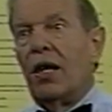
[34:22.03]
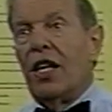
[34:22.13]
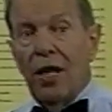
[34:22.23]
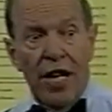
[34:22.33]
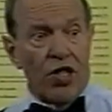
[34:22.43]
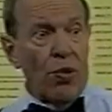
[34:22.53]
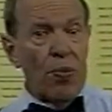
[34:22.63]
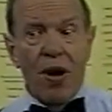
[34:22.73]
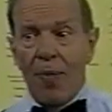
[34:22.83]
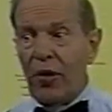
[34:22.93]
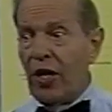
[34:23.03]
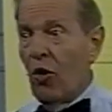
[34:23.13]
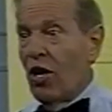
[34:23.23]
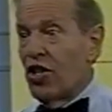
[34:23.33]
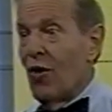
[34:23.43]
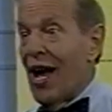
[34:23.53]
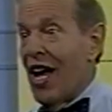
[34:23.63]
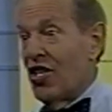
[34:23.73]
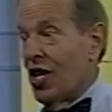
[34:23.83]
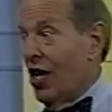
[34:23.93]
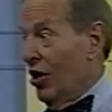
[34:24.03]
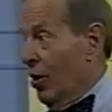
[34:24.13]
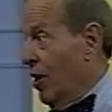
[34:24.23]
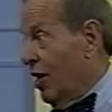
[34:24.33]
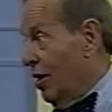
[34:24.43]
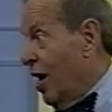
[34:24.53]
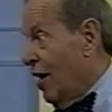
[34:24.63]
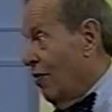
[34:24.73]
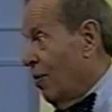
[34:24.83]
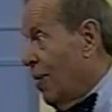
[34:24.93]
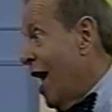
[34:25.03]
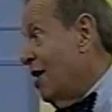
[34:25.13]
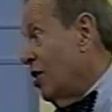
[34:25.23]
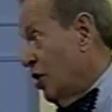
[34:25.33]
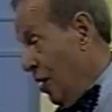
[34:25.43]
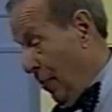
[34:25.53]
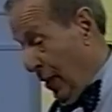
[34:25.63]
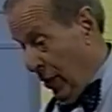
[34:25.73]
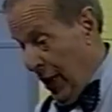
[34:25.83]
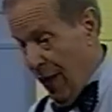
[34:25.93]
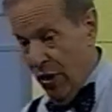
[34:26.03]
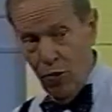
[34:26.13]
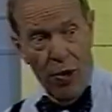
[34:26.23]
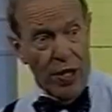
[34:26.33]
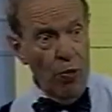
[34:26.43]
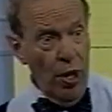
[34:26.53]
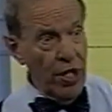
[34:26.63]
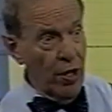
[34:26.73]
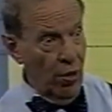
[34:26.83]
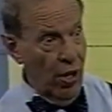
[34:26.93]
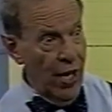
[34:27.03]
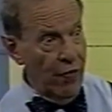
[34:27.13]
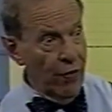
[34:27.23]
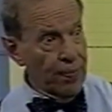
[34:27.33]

Intellectual property also has a limited life. Patents typically have a 17-year life.